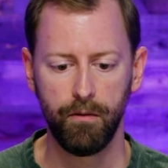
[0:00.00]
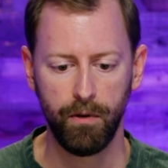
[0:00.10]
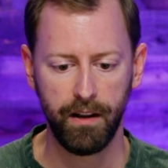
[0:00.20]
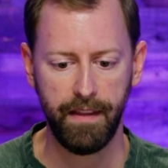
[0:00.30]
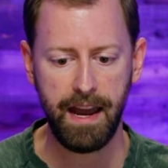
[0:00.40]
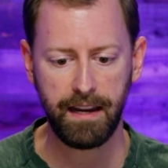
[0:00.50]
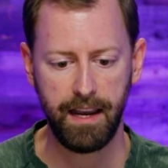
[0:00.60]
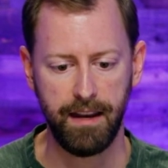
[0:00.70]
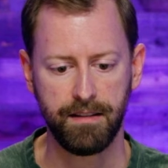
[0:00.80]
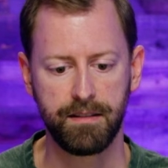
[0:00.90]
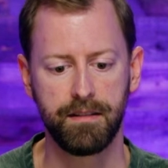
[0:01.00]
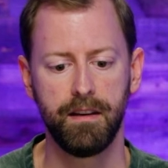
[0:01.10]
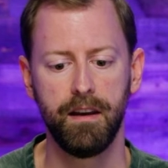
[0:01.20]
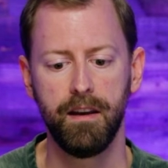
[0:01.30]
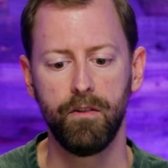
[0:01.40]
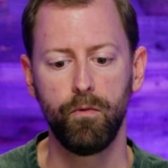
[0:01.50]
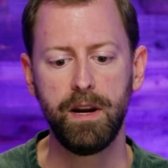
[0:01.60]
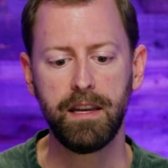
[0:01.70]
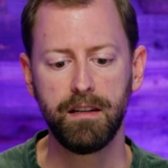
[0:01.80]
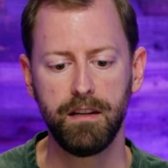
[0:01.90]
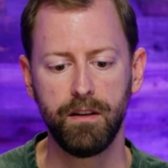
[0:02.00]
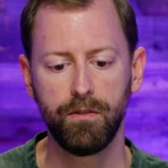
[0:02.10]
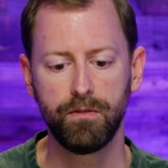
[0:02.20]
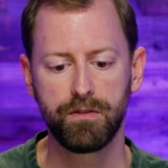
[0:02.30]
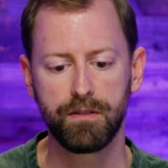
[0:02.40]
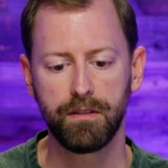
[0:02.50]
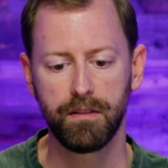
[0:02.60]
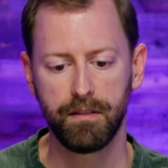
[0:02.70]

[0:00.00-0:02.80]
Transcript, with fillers: Well, in that case, we can use